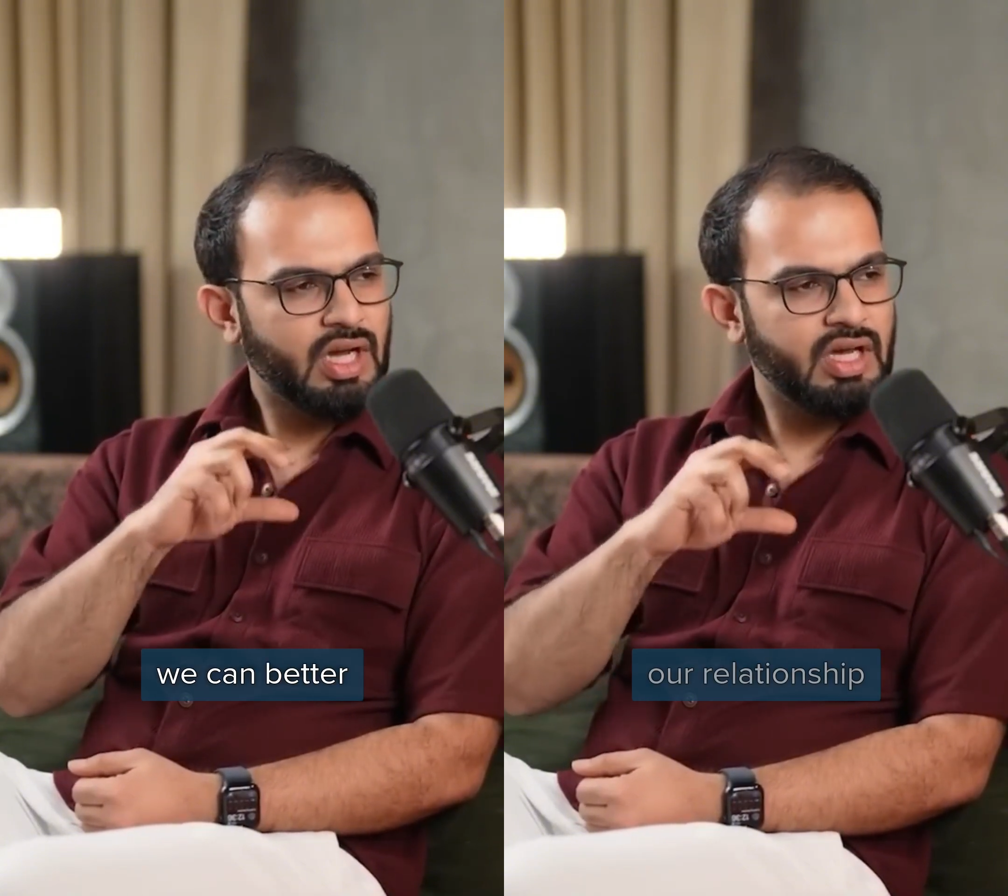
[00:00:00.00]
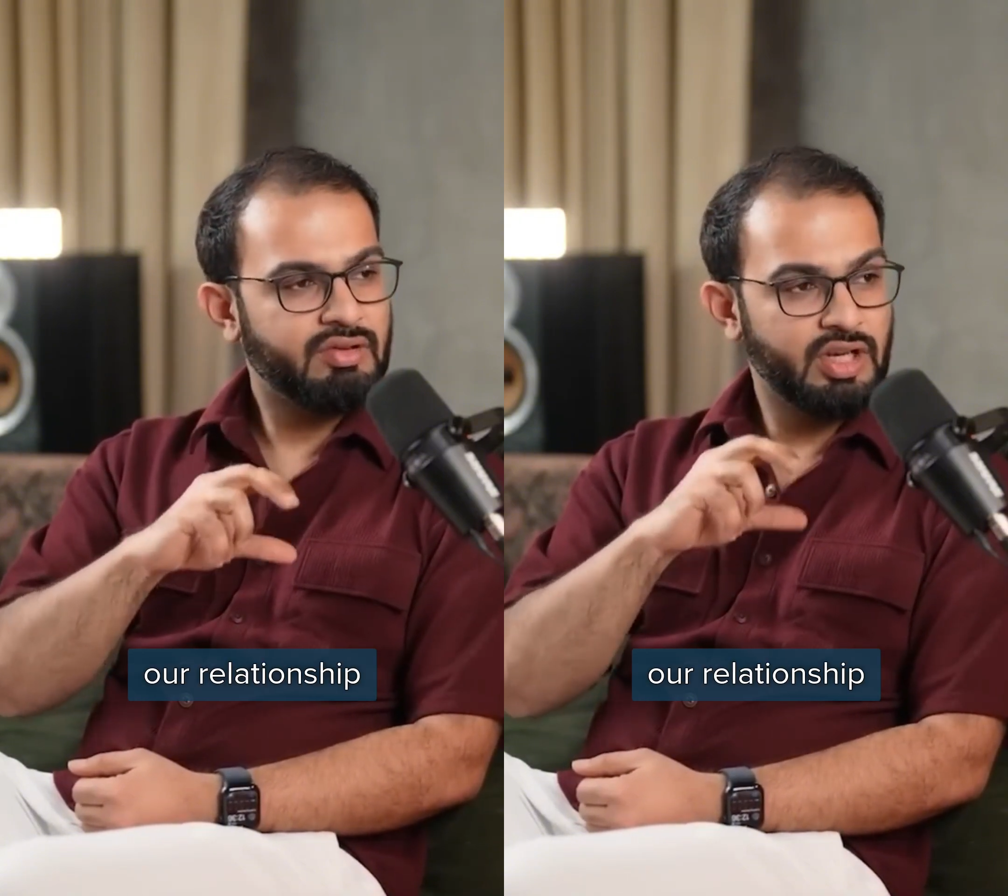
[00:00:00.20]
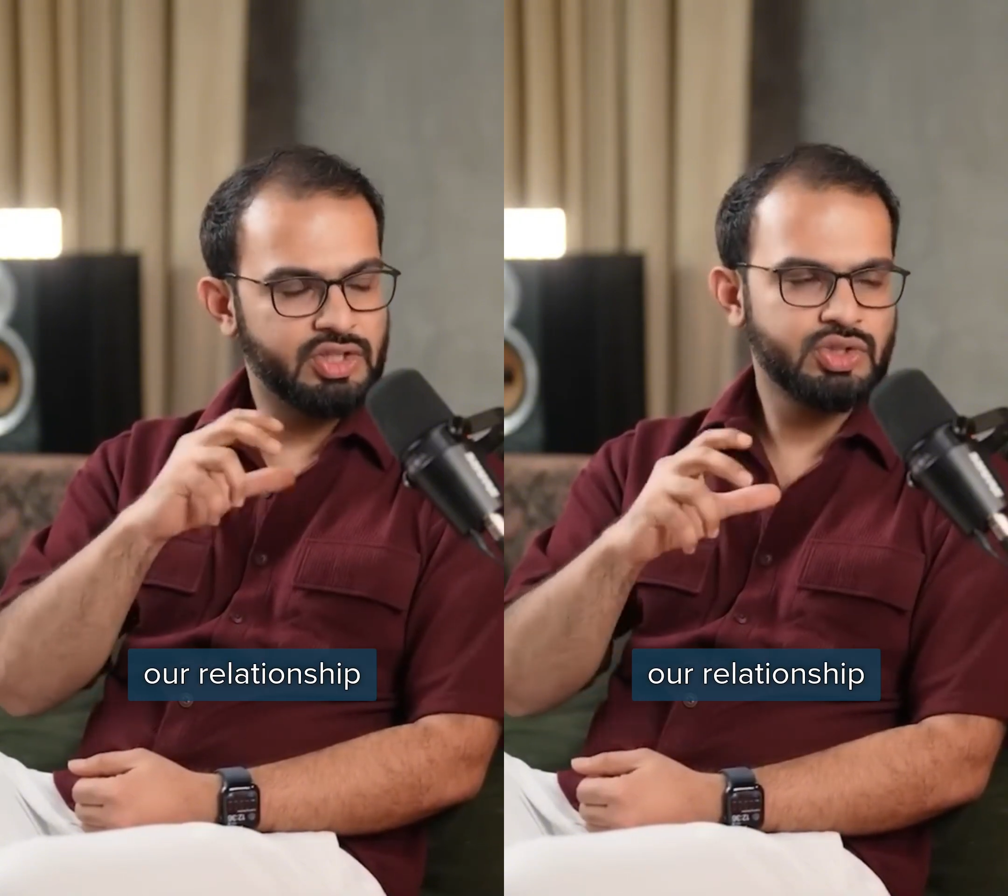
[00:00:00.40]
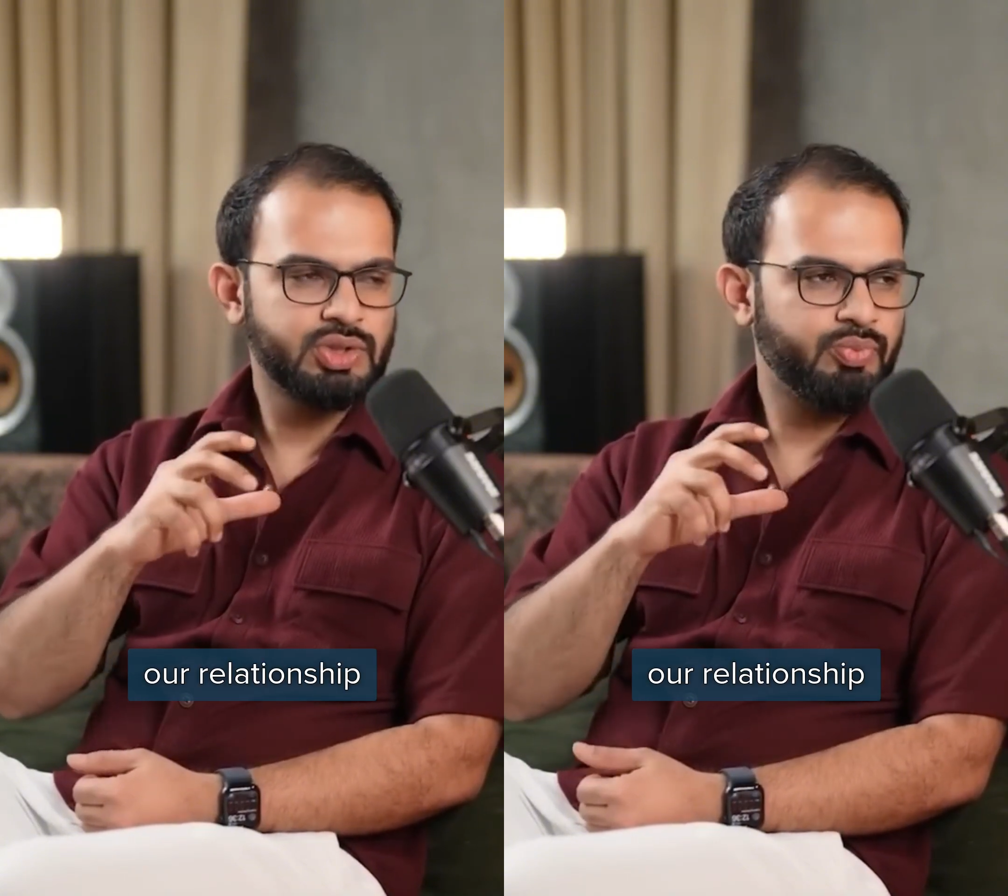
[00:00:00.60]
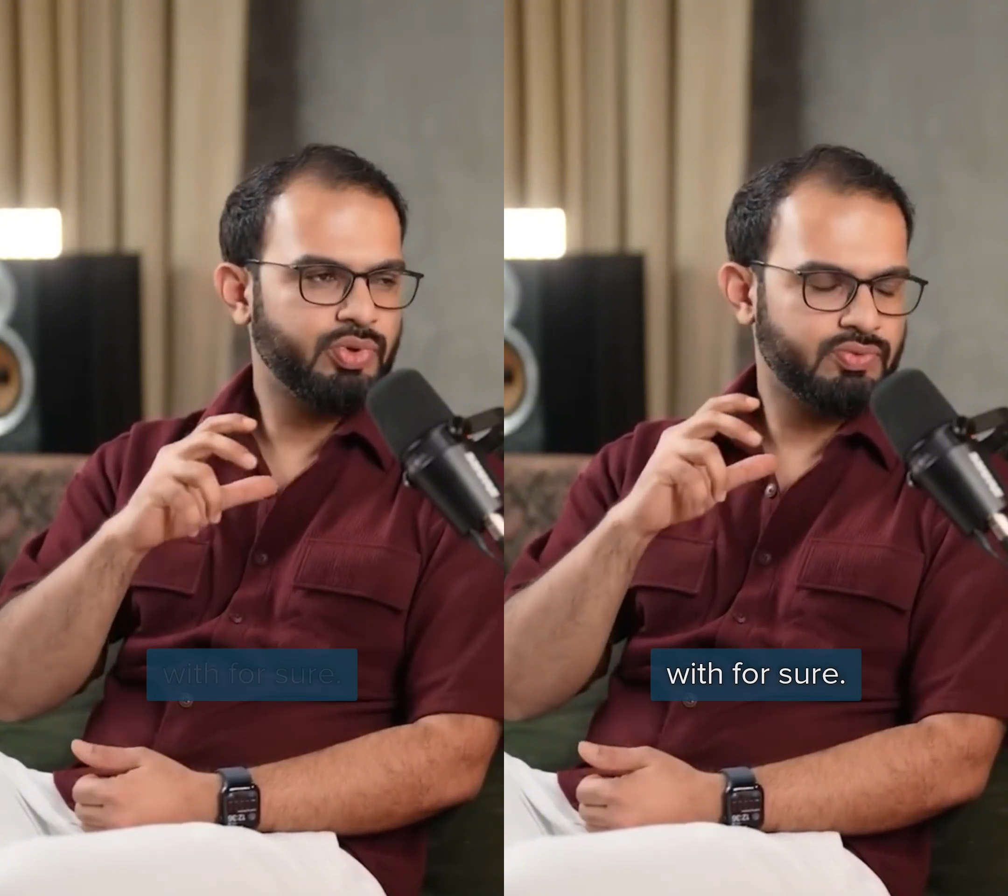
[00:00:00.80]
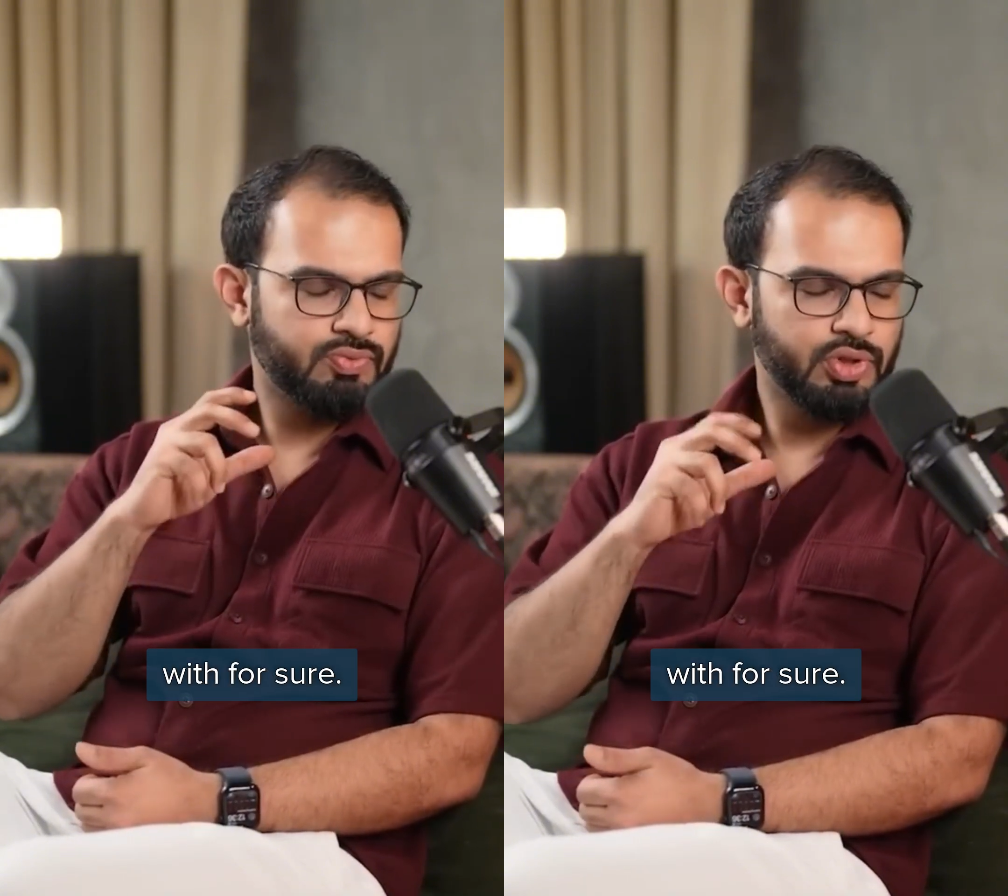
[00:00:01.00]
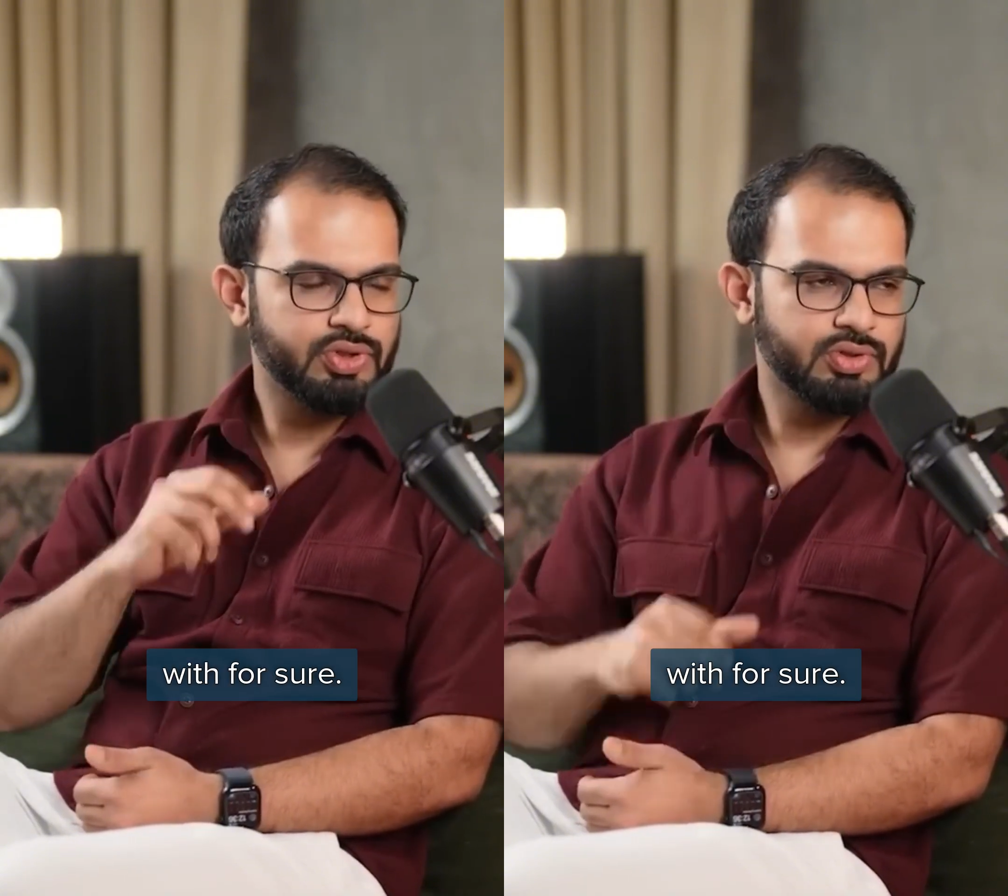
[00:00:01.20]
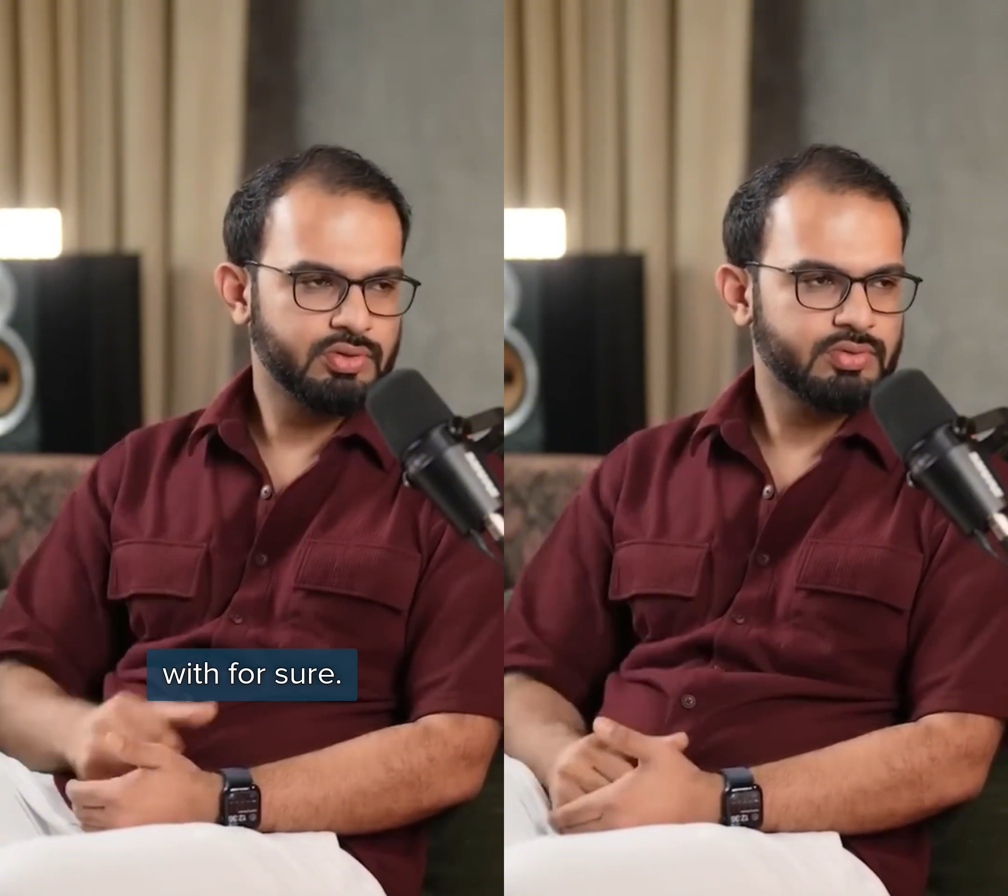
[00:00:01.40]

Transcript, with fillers: our relationship with, for sure.